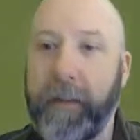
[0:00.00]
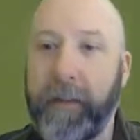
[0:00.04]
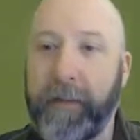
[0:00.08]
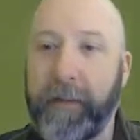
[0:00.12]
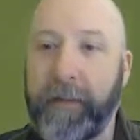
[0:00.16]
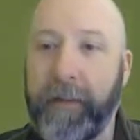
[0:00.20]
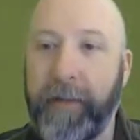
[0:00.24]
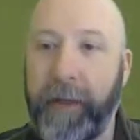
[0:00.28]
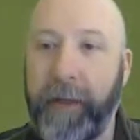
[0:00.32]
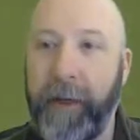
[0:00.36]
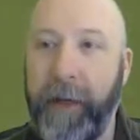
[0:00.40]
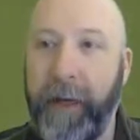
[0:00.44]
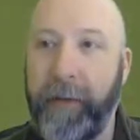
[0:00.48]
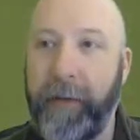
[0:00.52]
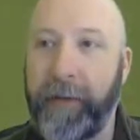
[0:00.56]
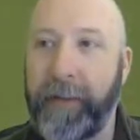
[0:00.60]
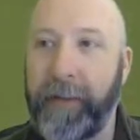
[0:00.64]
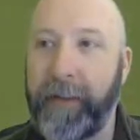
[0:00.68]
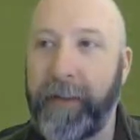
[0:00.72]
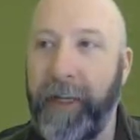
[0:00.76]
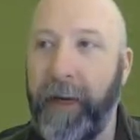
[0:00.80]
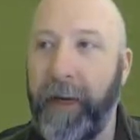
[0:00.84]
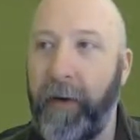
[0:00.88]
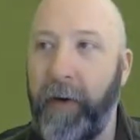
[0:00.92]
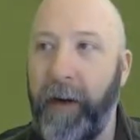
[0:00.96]
the second half and
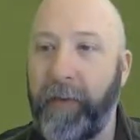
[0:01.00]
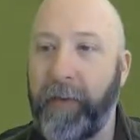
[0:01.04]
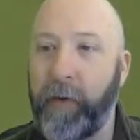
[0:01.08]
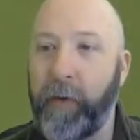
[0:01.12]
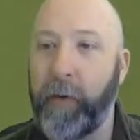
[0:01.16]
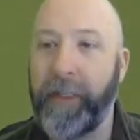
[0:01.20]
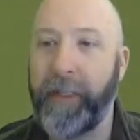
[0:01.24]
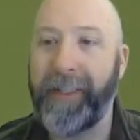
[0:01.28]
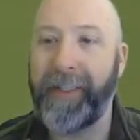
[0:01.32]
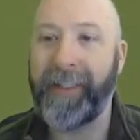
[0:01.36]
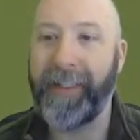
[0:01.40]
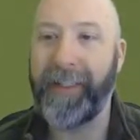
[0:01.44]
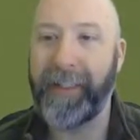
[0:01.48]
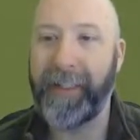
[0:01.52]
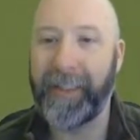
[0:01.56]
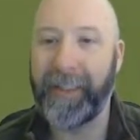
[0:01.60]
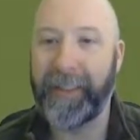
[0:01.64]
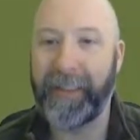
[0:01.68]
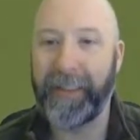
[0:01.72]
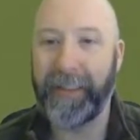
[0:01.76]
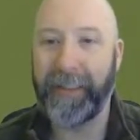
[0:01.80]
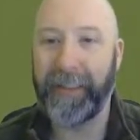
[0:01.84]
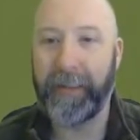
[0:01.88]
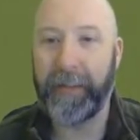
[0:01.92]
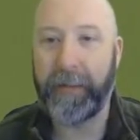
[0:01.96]
see how everyone
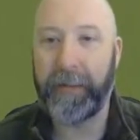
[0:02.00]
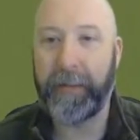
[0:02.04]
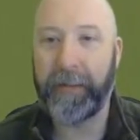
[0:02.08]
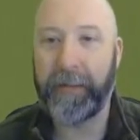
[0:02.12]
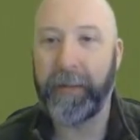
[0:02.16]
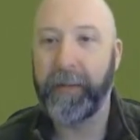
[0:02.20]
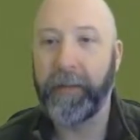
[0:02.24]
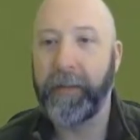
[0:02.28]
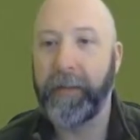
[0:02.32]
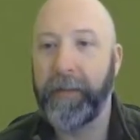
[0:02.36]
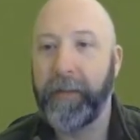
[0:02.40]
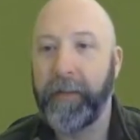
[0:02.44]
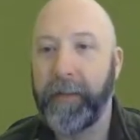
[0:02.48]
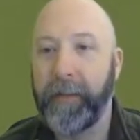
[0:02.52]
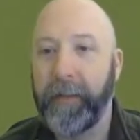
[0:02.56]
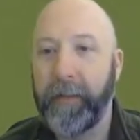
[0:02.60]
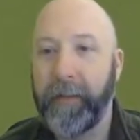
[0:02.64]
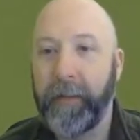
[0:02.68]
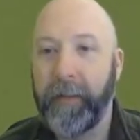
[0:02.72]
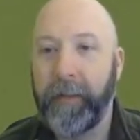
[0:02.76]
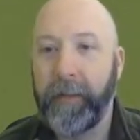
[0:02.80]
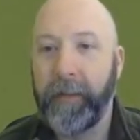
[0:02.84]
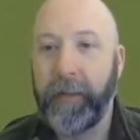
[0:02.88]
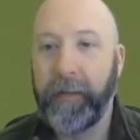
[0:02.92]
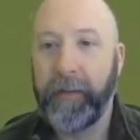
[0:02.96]
does.
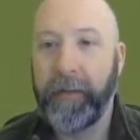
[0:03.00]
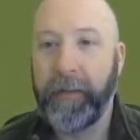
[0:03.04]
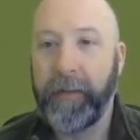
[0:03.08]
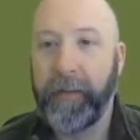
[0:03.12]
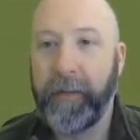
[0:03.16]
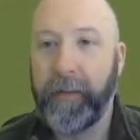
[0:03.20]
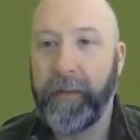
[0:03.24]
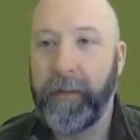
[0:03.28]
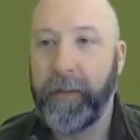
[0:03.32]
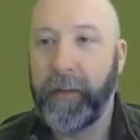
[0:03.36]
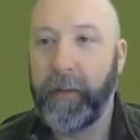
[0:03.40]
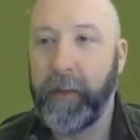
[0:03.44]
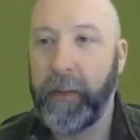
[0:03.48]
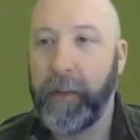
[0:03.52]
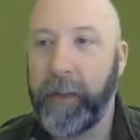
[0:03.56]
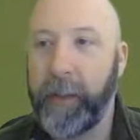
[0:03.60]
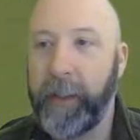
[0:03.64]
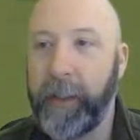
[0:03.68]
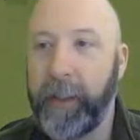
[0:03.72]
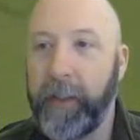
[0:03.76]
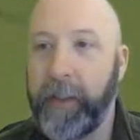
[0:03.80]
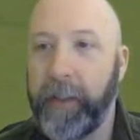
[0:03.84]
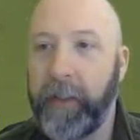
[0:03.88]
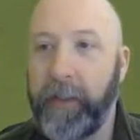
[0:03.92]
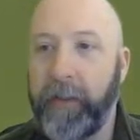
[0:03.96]

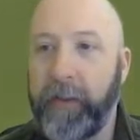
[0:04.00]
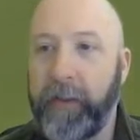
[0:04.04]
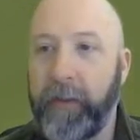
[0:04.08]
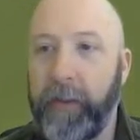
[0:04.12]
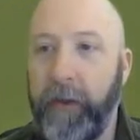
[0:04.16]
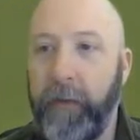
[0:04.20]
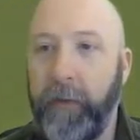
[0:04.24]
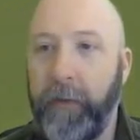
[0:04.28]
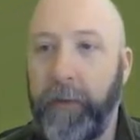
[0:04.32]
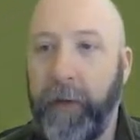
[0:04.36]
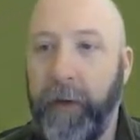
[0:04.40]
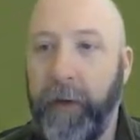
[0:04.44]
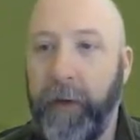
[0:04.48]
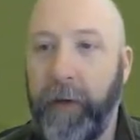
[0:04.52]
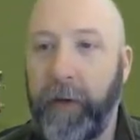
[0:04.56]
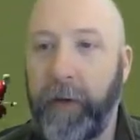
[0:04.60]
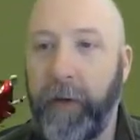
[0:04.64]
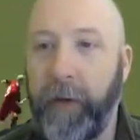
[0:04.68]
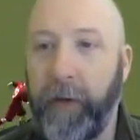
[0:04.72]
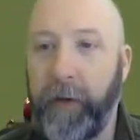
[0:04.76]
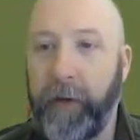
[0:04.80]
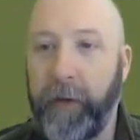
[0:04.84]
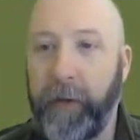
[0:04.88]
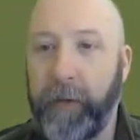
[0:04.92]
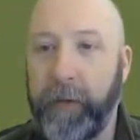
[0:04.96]
Looking good so far,
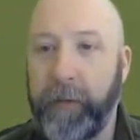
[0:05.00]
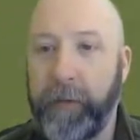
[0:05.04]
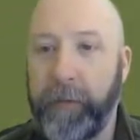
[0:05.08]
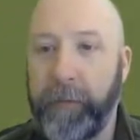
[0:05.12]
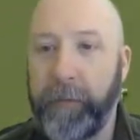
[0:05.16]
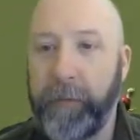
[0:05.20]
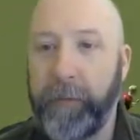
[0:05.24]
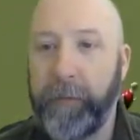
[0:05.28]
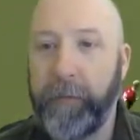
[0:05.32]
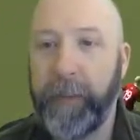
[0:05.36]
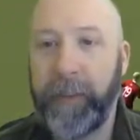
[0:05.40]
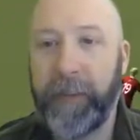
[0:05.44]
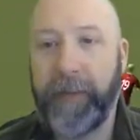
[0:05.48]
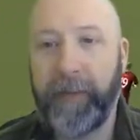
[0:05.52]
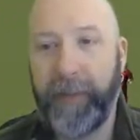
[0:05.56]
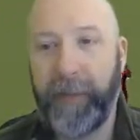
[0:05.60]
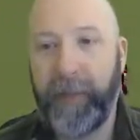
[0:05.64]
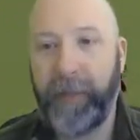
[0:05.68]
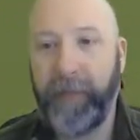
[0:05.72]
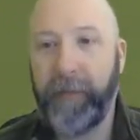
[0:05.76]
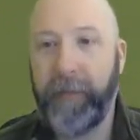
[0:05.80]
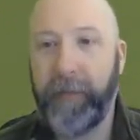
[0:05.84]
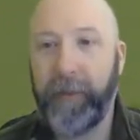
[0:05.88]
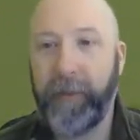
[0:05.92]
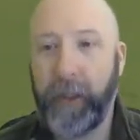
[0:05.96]
though.
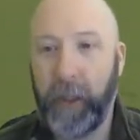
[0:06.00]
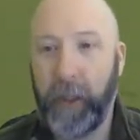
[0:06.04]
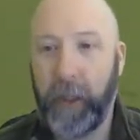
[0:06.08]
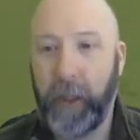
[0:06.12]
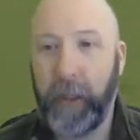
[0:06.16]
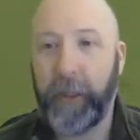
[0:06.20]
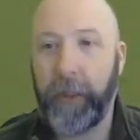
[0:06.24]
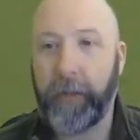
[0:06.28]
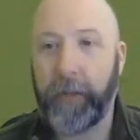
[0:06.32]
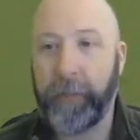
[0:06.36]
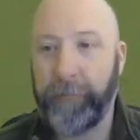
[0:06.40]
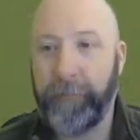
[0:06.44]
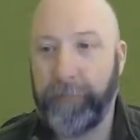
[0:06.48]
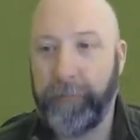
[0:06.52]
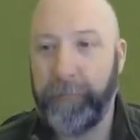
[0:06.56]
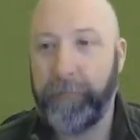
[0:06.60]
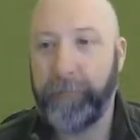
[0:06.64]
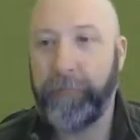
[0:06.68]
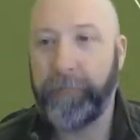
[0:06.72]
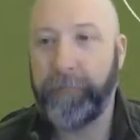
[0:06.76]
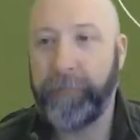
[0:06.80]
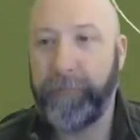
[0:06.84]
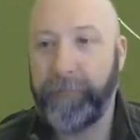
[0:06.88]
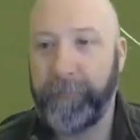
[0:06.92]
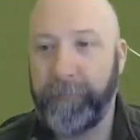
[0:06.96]
Except for Shirley.
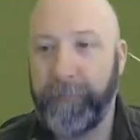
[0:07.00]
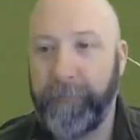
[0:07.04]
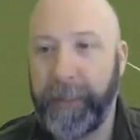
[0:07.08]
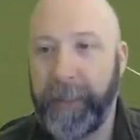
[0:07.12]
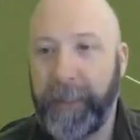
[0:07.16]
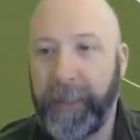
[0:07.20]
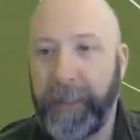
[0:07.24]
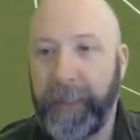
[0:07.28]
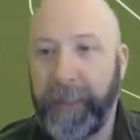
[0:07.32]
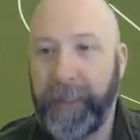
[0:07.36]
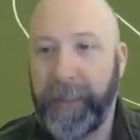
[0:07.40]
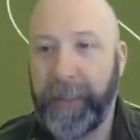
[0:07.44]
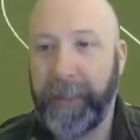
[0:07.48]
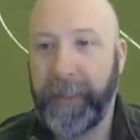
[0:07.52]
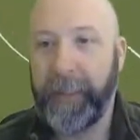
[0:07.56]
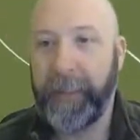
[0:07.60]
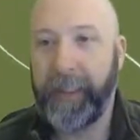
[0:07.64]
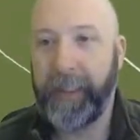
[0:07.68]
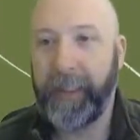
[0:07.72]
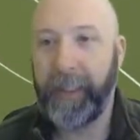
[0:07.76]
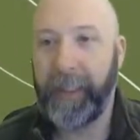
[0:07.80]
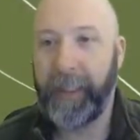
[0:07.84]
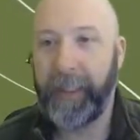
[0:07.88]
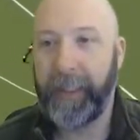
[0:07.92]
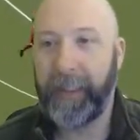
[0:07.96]

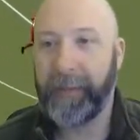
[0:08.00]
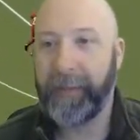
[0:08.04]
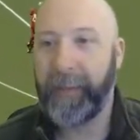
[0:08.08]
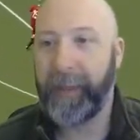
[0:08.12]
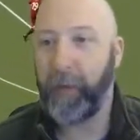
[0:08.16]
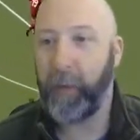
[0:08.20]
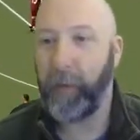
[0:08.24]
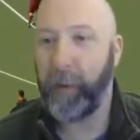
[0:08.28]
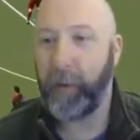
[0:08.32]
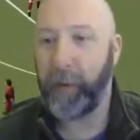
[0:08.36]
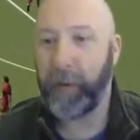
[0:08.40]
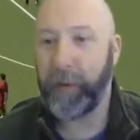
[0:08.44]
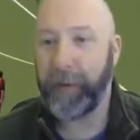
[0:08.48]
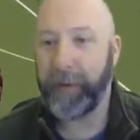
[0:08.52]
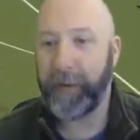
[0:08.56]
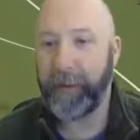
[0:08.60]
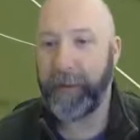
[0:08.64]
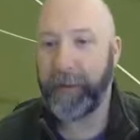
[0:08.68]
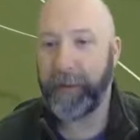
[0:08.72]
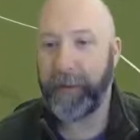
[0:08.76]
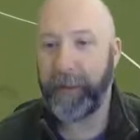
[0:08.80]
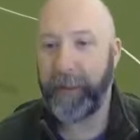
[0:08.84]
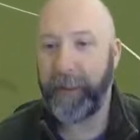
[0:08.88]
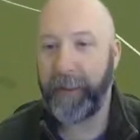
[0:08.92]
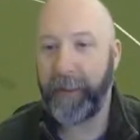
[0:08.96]
And he's got one more
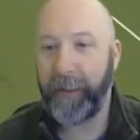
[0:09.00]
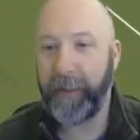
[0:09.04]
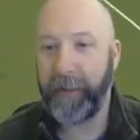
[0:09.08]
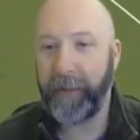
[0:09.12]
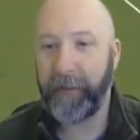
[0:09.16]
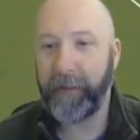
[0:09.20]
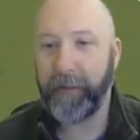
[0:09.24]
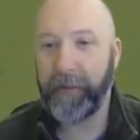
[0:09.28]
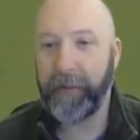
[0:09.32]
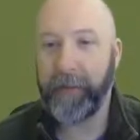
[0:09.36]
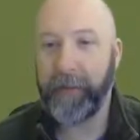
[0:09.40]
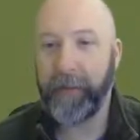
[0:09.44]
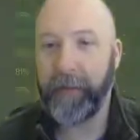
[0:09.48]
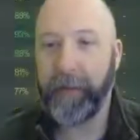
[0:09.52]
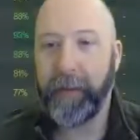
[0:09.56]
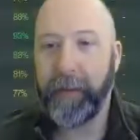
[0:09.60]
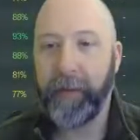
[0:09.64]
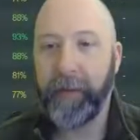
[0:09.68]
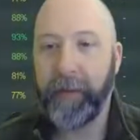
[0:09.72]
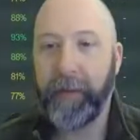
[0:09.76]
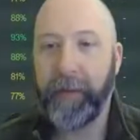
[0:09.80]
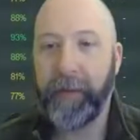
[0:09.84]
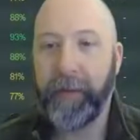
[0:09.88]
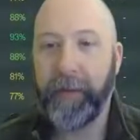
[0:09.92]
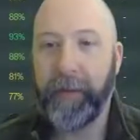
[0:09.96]
season here.
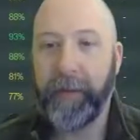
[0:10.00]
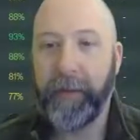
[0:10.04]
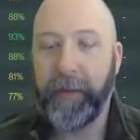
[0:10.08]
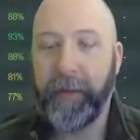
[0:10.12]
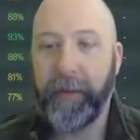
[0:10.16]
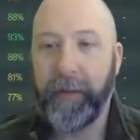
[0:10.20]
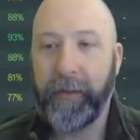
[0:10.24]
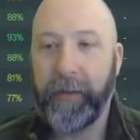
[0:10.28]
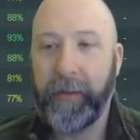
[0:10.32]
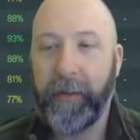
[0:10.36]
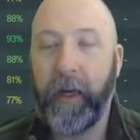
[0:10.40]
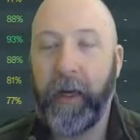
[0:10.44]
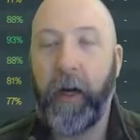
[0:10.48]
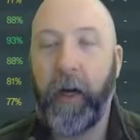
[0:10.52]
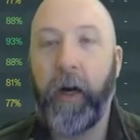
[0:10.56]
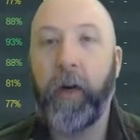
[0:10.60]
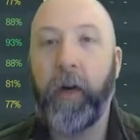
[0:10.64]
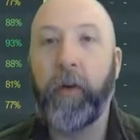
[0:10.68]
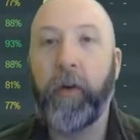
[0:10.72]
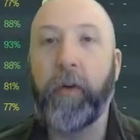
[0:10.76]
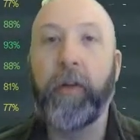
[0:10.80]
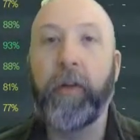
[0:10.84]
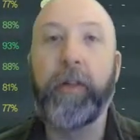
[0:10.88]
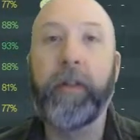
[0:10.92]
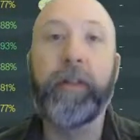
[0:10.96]

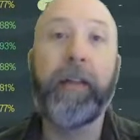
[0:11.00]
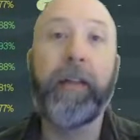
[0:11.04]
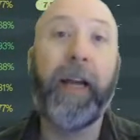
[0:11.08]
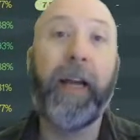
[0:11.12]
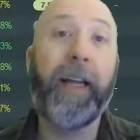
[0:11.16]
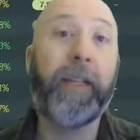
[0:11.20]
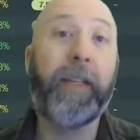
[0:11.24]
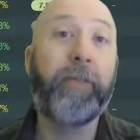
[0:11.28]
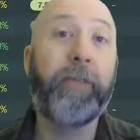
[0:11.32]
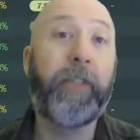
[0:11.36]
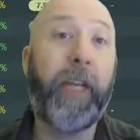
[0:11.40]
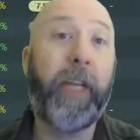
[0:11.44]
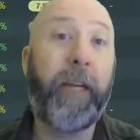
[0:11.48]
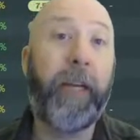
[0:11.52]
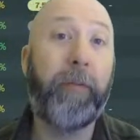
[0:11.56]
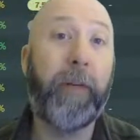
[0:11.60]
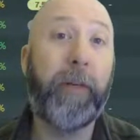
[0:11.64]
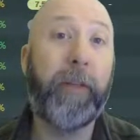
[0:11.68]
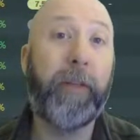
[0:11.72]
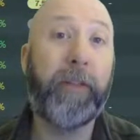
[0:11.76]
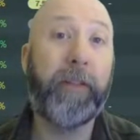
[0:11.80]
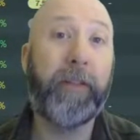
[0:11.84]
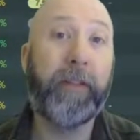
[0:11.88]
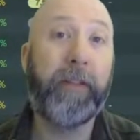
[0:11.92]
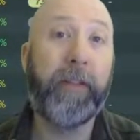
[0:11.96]
Oh, Callum
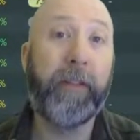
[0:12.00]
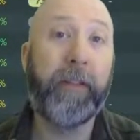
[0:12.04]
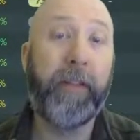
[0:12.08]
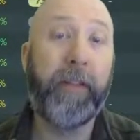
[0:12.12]
Chambers.